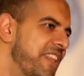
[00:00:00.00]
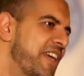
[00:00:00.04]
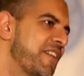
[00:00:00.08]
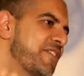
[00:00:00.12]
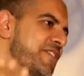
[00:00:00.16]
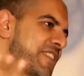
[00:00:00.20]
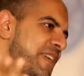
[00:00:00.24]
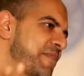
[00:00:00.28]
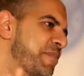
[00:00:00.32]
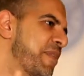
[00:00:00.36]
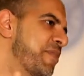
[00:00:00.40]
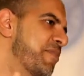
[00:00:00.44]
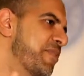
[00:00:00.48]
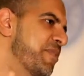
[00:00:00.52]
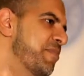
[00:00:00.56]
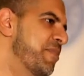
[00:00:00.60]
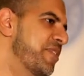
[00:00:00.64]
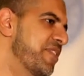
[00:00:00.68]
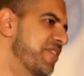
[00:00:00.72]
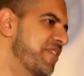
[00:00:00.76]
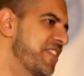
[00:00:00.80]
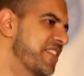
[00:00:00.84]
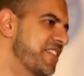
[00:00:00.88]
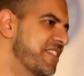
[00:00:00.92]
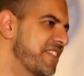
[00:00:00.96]
That was like my real
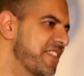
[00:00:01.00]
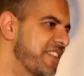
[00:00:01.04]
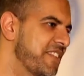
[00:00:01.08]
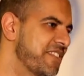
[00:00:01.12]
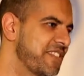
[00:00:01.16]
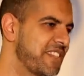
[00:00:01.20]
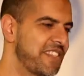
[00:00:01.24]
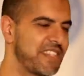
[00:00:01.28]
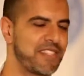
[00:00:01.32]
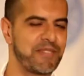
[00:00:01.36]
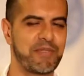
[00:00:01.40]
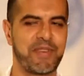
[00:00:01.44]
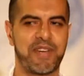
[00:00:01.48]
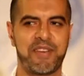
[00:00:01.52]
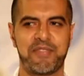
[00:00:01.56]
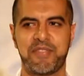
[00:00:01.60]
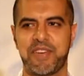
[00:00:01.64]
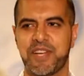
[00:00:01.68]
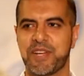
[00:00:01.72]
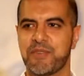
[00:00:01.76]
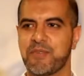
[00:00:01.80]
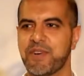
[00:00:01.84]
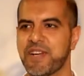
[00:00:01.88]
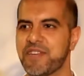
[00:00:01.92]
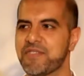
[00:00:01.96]
motivation. I was like, this way I'll
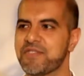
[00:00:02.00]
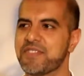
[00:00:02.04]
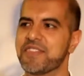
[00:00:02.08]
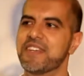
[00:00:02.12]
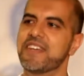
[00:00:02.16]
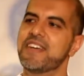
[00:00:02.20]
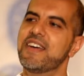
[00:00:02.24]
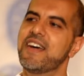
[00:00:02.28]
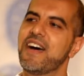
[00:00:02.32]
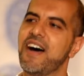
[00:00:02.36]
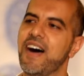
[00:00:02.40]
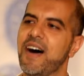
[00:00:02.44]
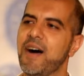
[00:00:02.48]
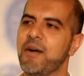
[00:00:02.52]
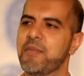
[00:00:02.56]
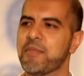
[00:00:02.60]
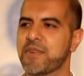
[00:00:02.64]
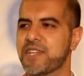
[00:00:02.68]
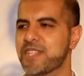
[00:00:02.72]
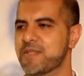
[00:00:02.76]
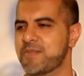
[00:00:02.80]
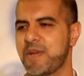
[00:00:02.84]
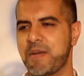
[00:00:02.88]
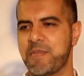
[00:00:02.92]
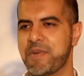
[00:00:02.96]
find a wife,
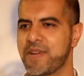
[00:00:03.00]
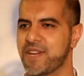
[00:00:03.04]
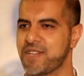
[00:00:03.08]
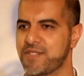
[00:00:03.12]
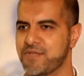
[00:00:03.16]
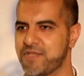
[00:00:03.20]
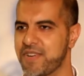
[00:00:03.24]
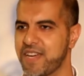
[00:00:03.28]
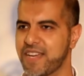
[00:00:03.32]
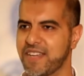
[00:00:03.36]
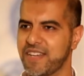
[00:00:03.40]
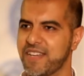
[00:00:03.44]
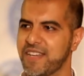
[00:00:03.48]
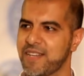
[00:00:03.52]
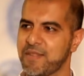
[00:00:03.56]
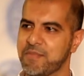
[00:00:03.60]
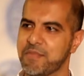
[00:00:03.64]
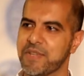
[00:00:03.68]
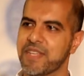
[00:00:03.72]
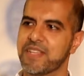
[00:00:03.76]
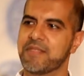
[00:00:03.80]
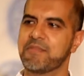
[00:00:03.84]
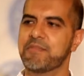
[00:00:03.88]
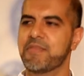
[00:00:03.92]
because my parents were not going to help me.